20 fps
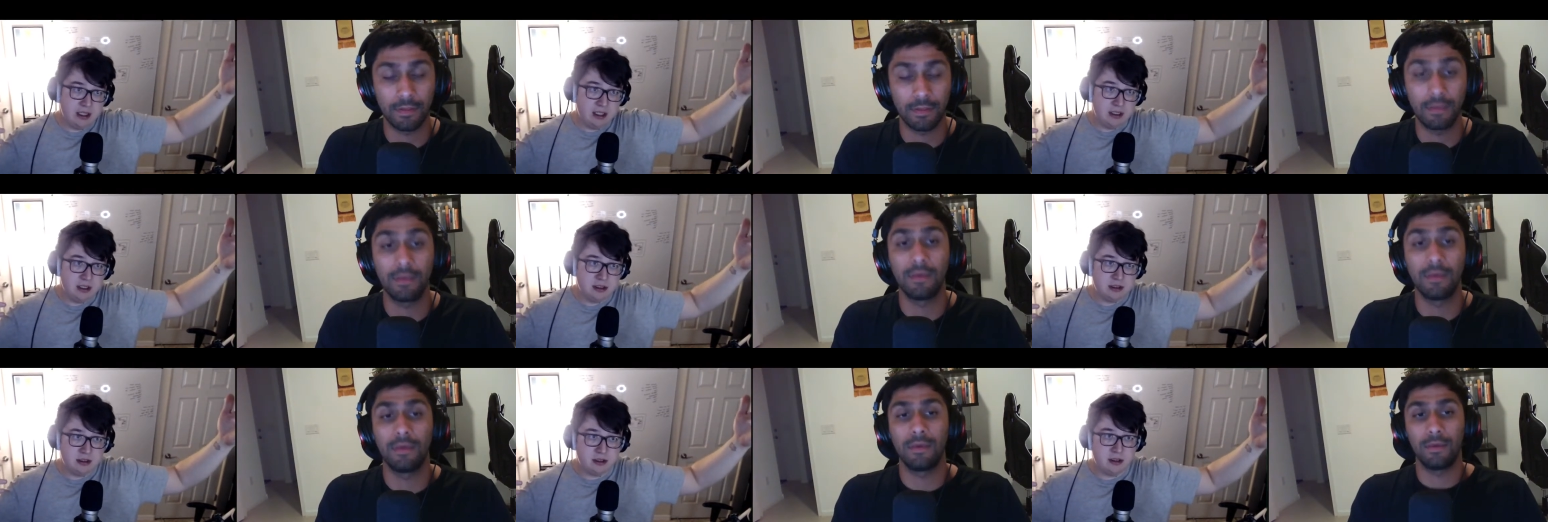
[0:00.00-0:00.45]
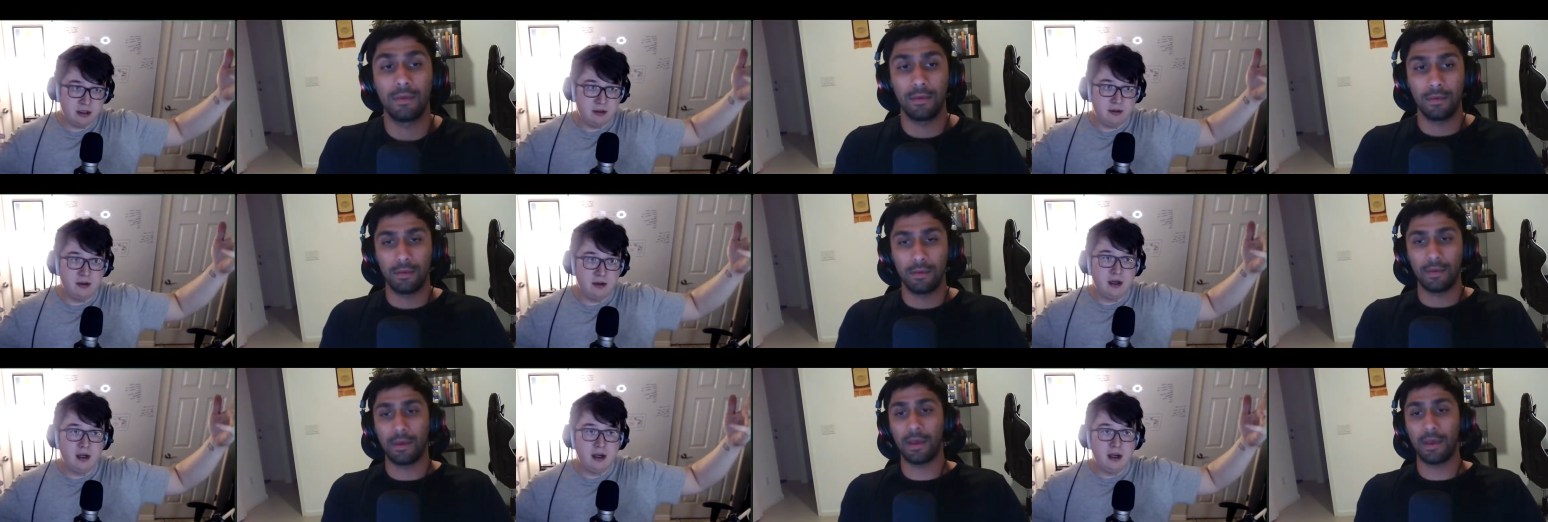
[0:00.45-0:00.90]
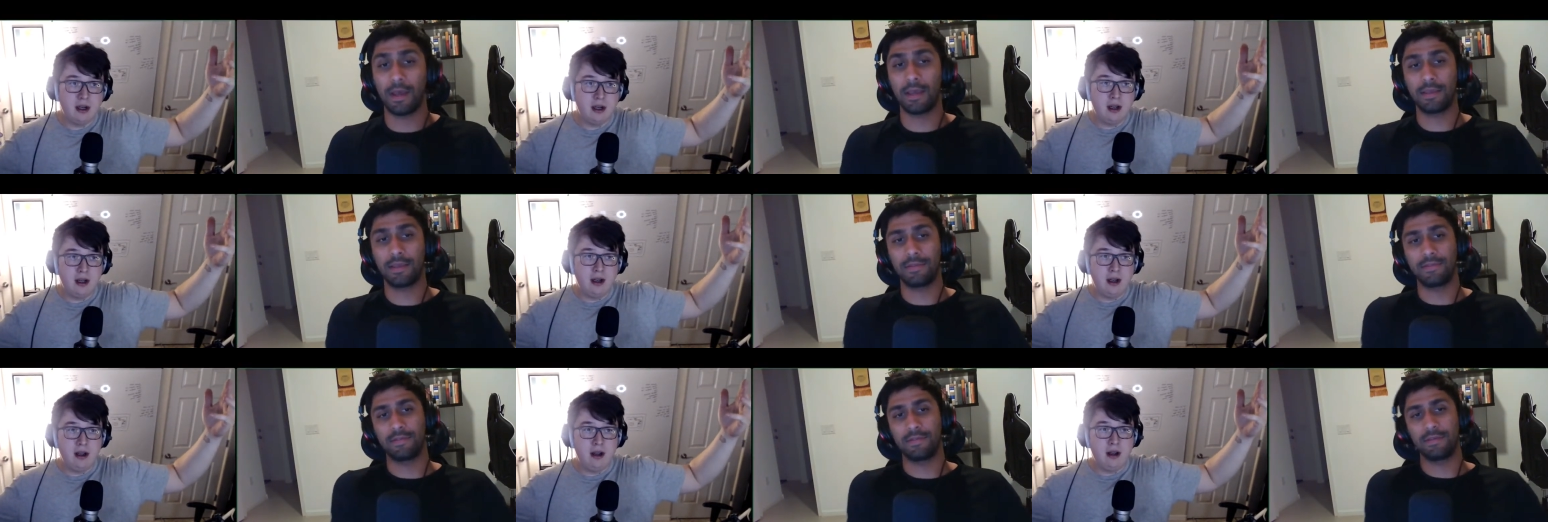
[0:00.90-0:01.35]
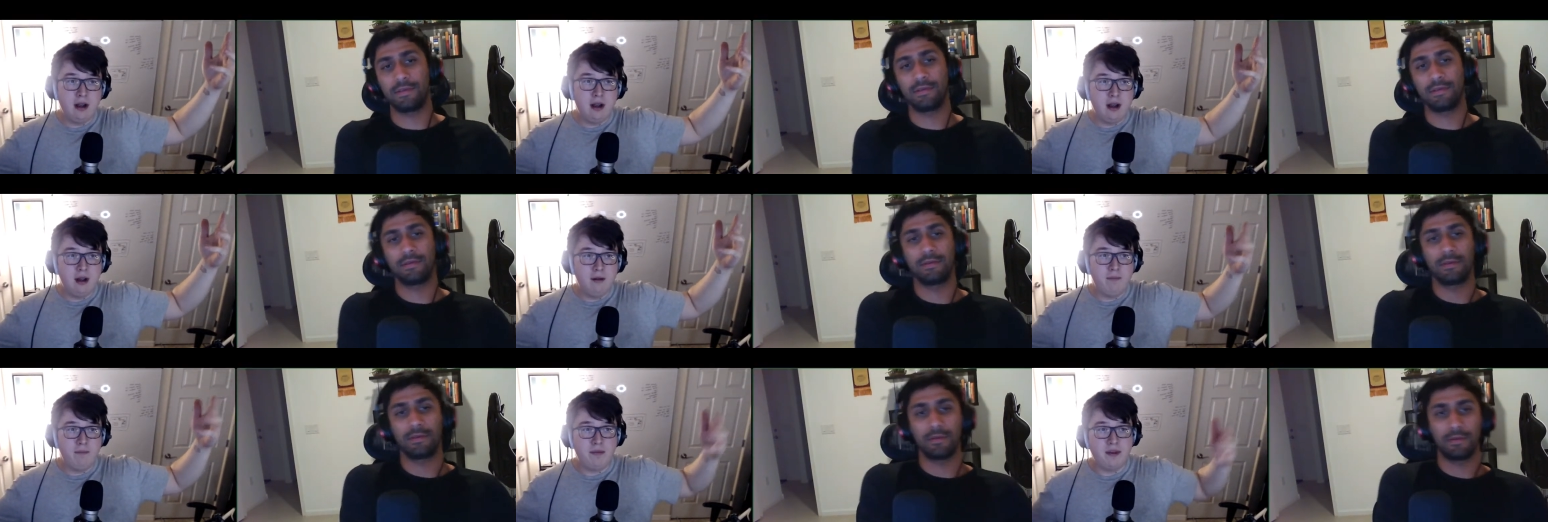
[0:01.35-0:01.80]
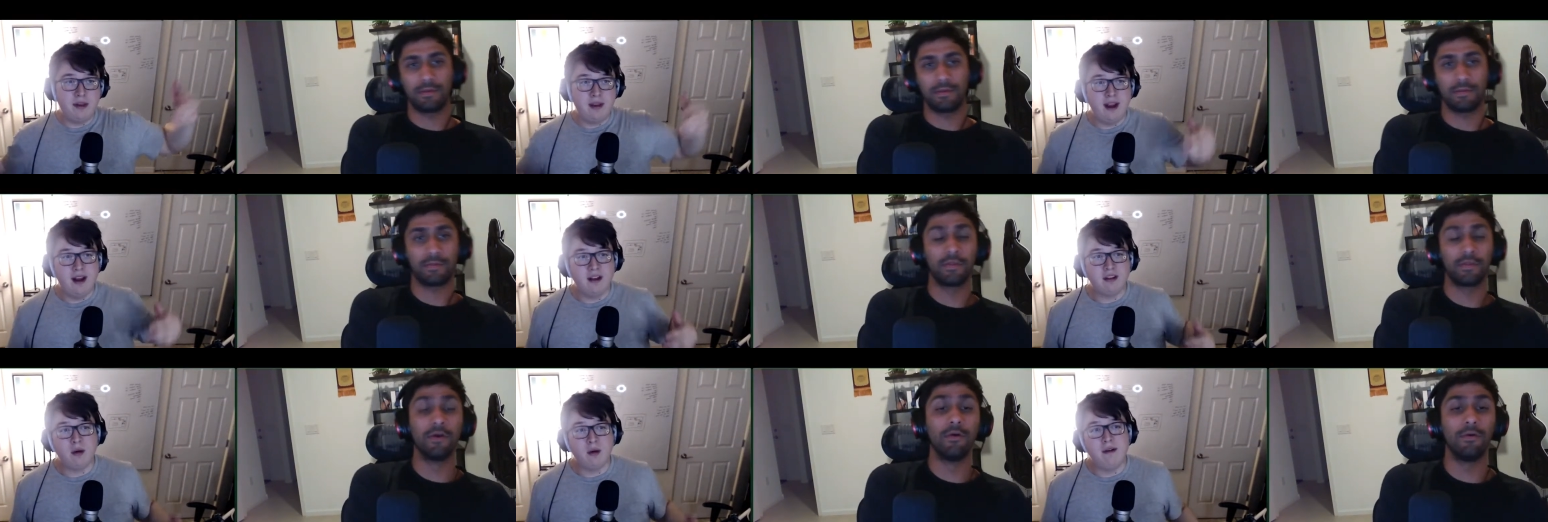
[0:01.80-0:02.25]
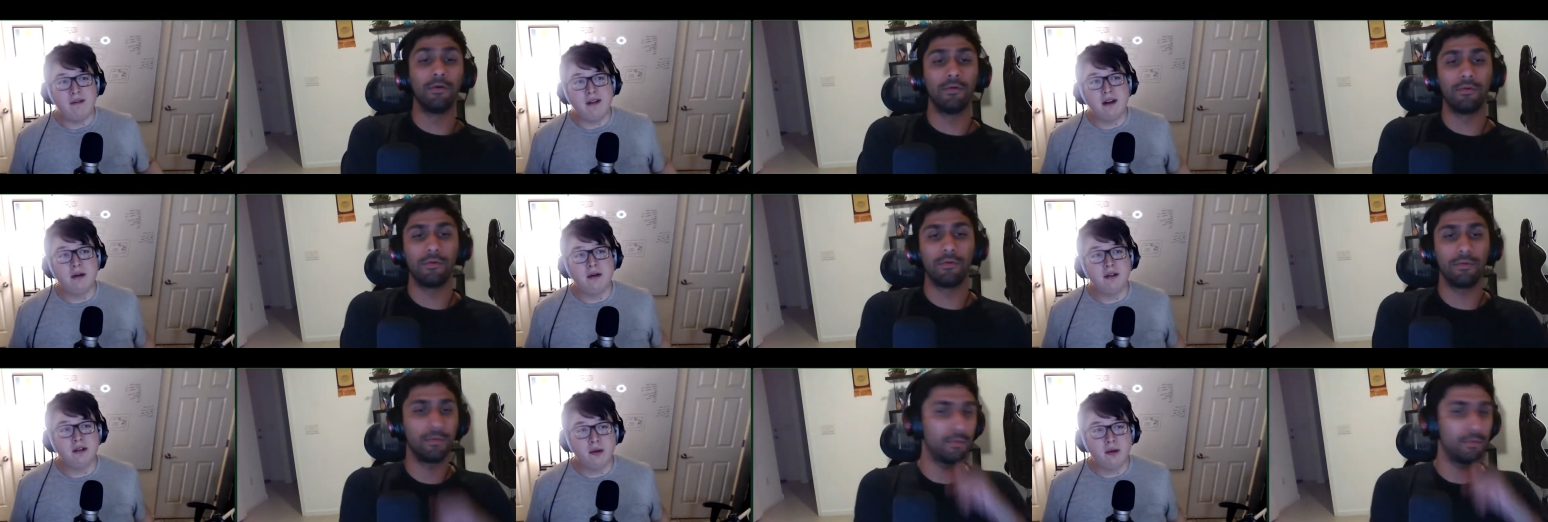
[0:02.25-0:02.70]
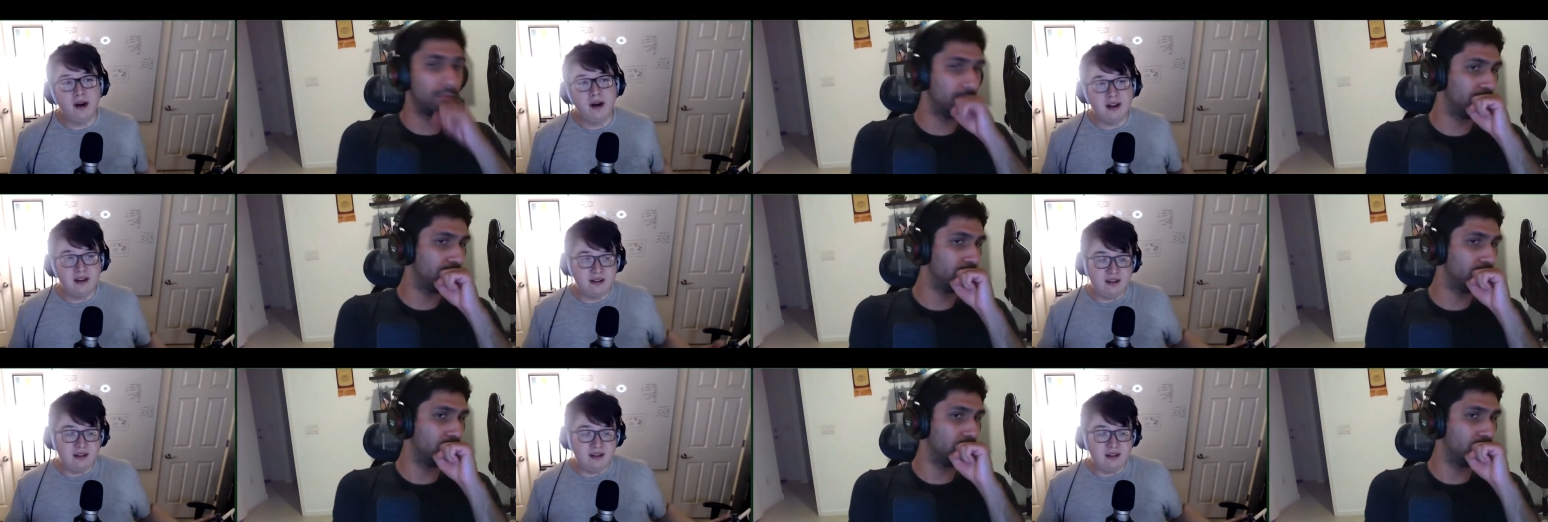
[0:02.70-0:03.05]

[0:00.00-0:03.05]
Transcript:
Speaker 1: so I see. Yeah, so if there so, was a way to say